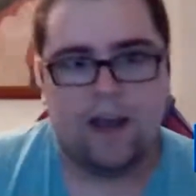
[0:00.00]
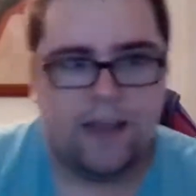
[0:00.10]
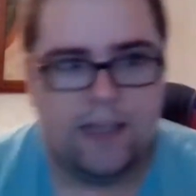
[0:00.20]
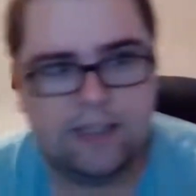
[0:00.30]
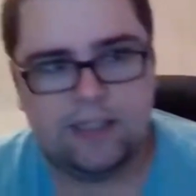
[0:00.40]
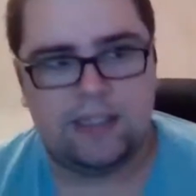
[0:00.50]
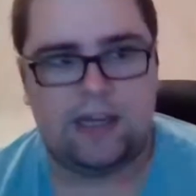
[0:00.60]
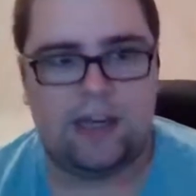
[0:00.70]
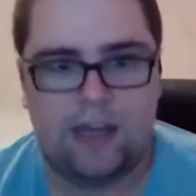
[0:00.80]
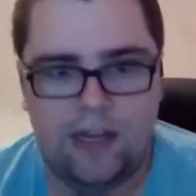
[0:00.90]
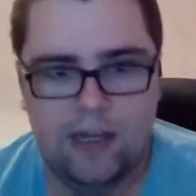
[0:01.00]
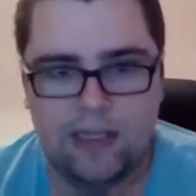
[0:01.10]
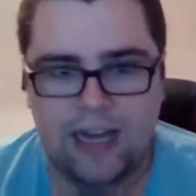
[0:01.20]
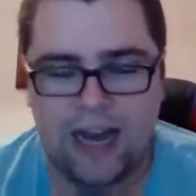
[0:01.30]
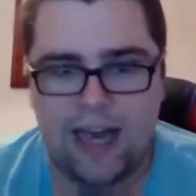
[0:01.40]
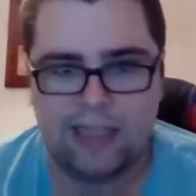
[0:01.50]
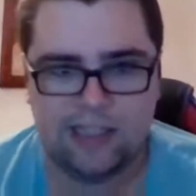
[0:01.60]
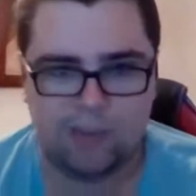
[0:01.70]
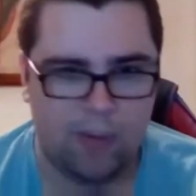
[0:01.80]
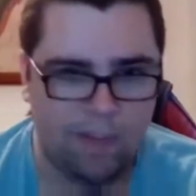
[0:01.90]
uh, is uh, the
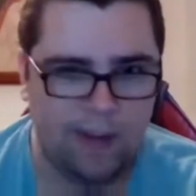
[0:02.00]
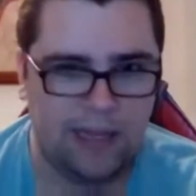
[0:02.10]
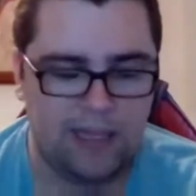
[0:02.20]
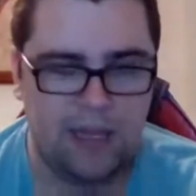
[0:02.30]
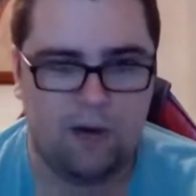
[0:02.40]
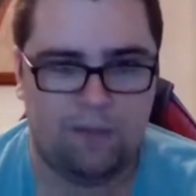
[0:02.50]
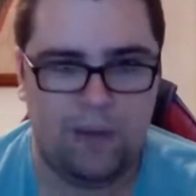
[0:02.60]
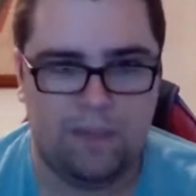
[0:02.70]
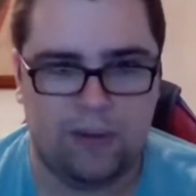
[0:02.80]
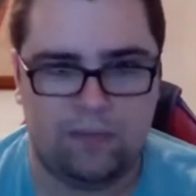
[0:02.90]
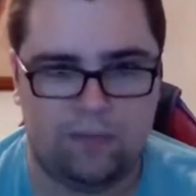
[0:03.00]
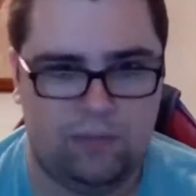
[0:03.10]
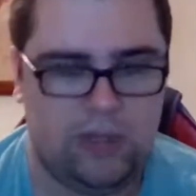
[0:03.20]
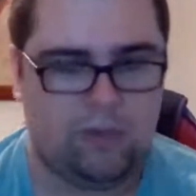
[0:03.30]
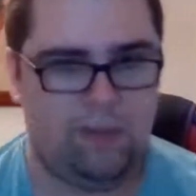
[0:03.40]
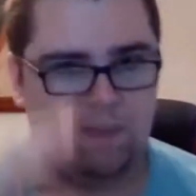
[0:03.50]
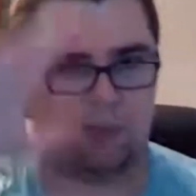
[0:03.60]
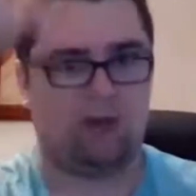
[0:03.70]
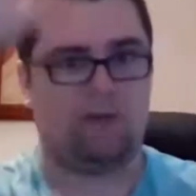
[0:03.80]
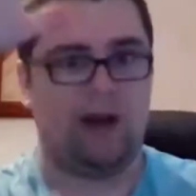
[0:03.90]
highest probability of people that
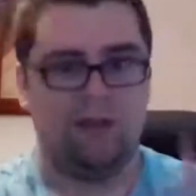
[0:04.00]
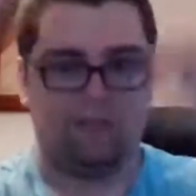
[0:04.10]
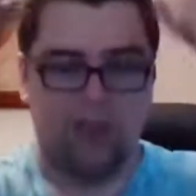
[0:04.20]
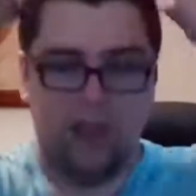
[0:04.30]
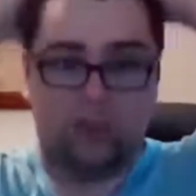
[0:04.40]
people will run.